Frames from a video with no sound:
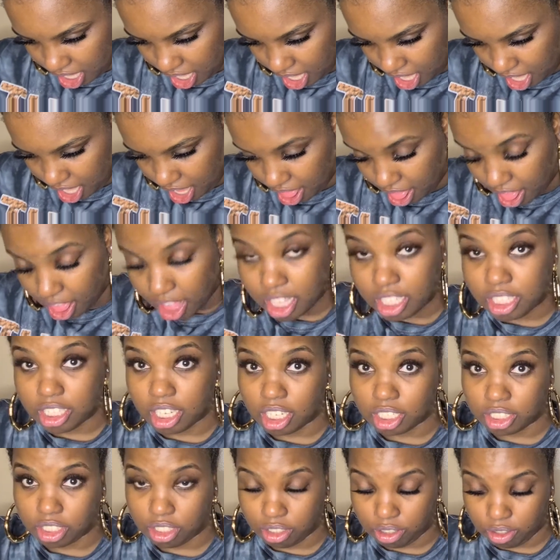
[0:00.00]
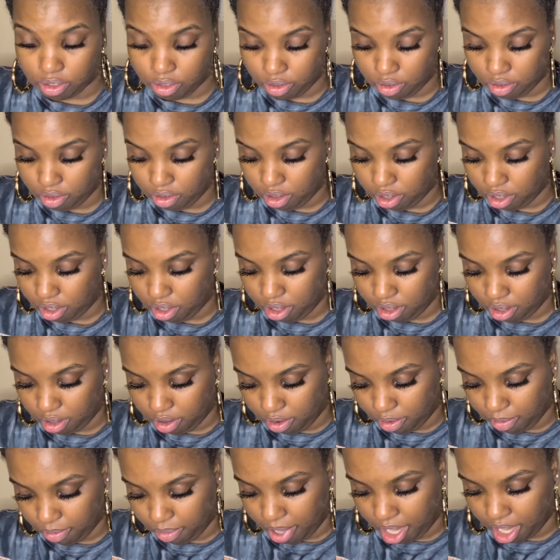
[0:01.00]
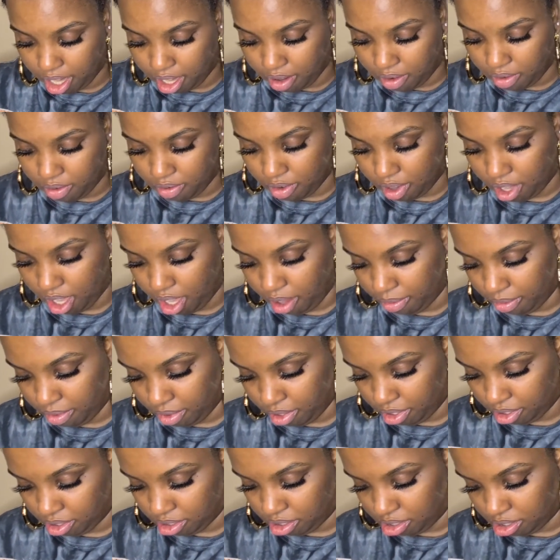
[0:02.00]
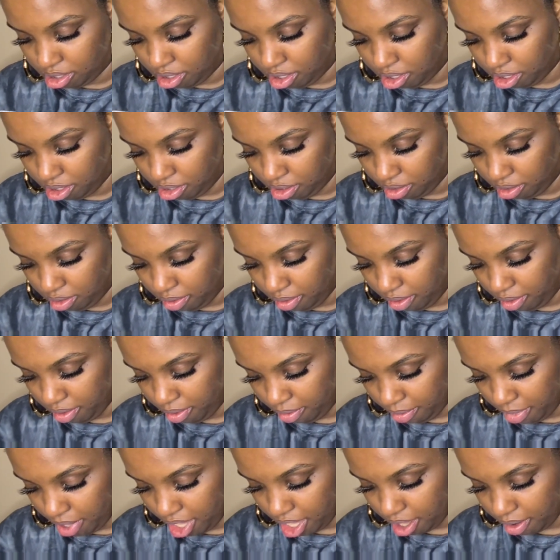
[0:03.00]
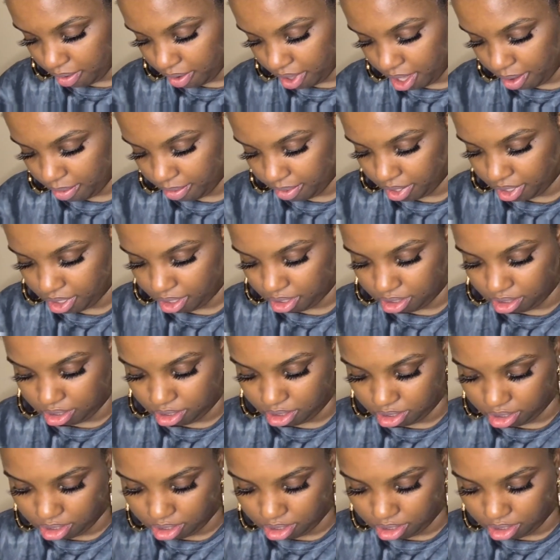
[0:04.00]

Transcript: And these are two black-owned companies, too. Makeup companies.